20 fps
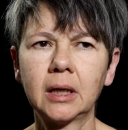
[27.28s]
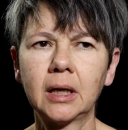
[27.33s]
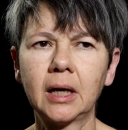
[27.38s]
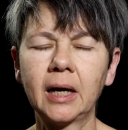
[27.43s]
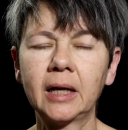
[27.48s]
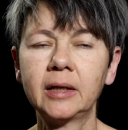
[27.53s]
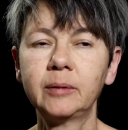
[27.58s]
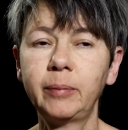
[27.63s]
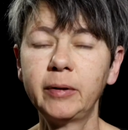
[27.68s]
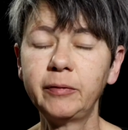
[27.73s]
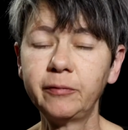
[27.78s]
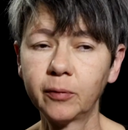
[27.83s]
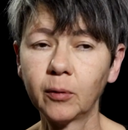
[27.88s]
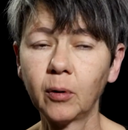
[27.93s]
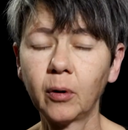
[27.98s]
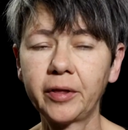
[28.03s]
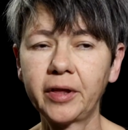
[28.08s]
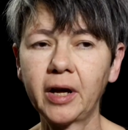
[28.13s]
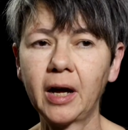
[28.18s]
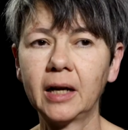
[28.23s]
And
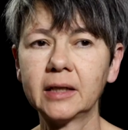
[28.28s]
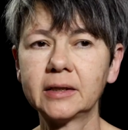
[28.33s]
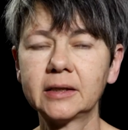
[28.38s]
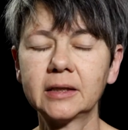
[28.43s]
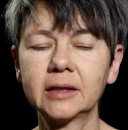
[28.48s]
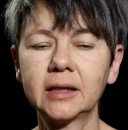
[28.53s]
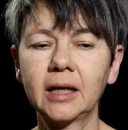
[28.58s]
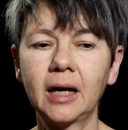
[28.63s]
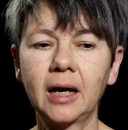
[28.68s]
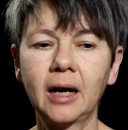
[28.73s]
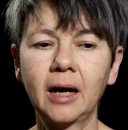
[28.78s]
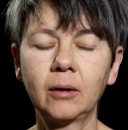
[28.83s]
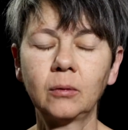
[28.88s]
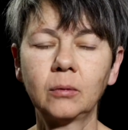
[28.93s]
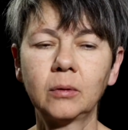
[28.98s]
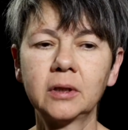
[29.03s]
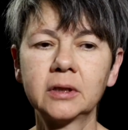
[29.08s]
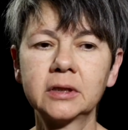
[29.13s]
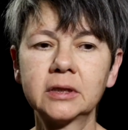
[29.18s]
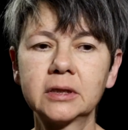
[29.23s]
before that, I
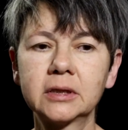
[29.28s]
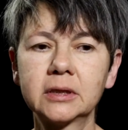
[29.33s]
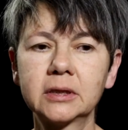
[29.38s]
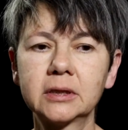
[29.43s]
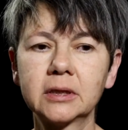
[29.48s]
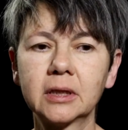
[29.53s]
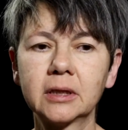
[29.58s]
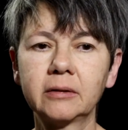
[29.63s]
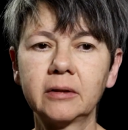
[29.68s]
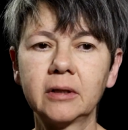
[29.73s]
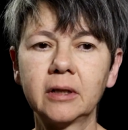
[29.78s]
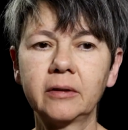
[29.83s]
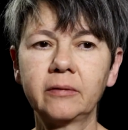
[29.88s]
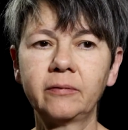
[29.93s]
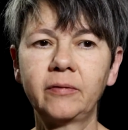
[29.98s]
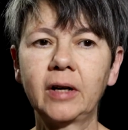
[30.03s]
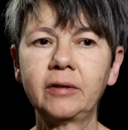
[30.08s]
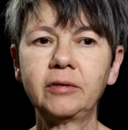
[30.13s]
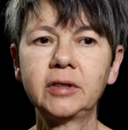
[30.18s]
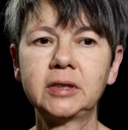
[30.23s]
was
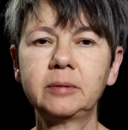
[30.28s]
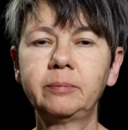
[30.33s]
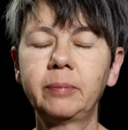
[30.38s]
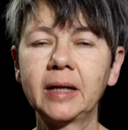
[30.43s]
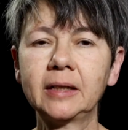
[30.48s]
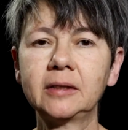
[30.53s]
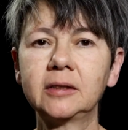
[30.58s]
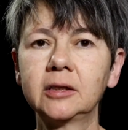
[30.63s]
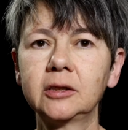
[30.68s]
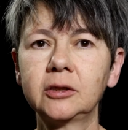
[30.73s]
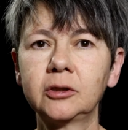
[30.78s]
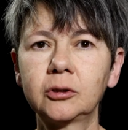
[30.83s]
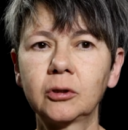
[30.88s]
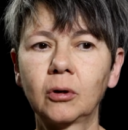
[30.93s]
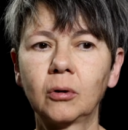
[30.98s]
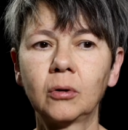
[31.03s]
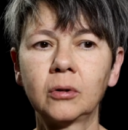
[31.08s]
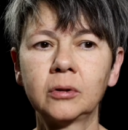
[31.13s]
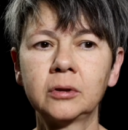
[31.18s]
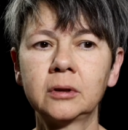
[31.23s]
very dependent
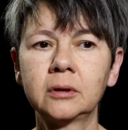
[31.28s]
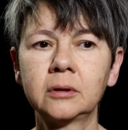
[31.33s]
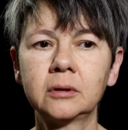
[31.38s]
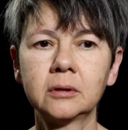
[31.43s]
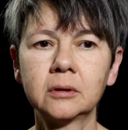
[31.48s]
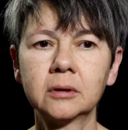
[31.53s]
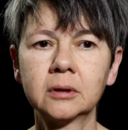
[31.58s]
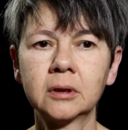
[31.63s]
on